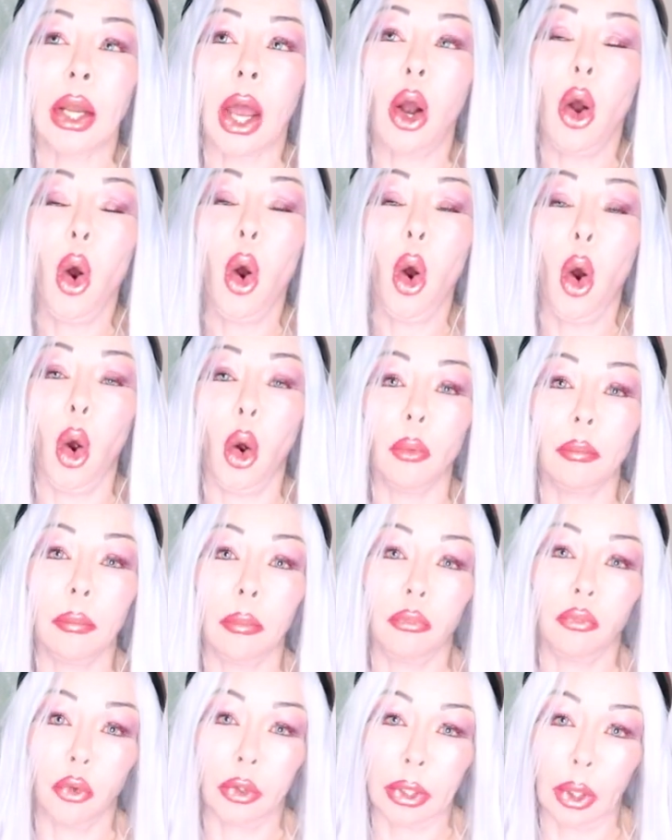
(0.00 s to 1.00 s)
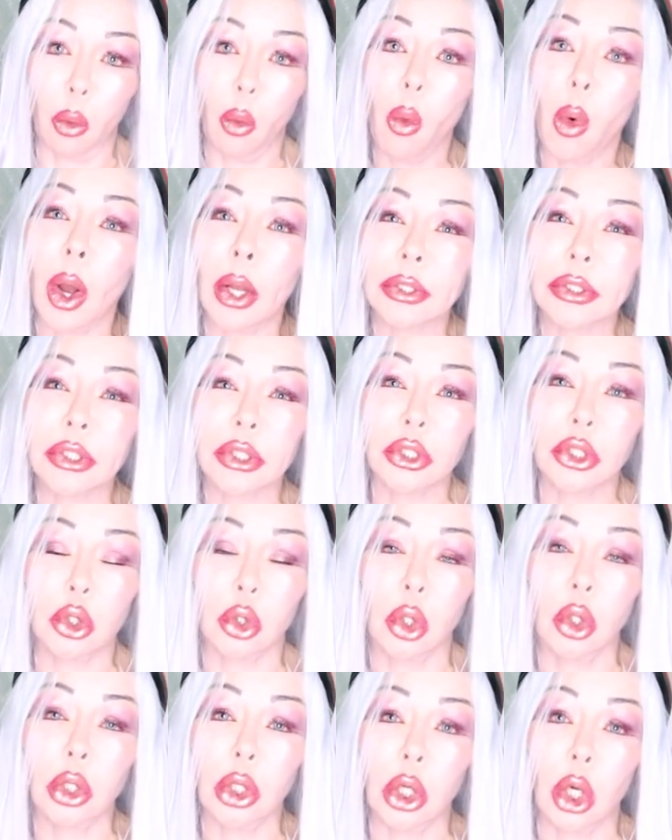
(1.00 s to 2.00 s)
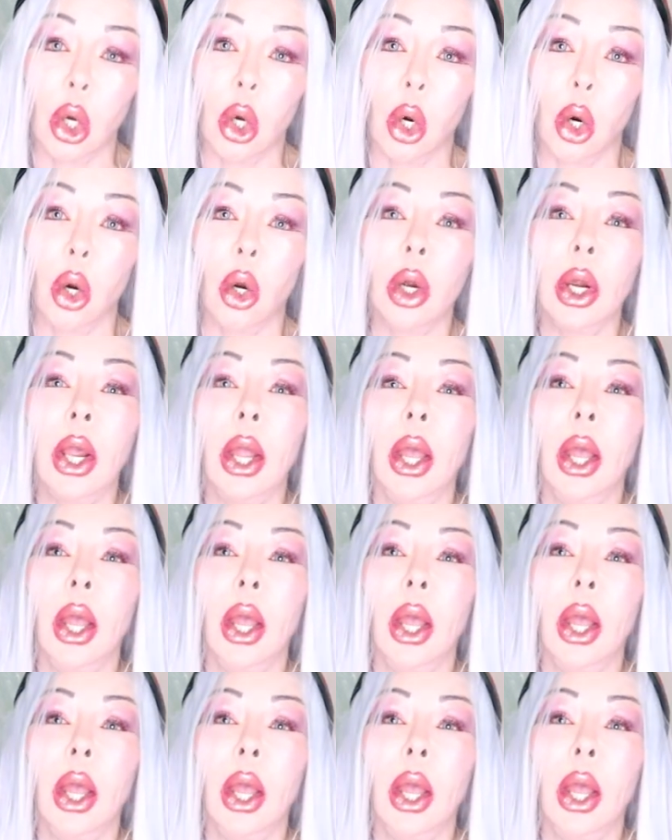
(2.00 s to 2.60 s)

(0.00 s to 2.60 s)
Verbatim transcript: home, for the ones don't know,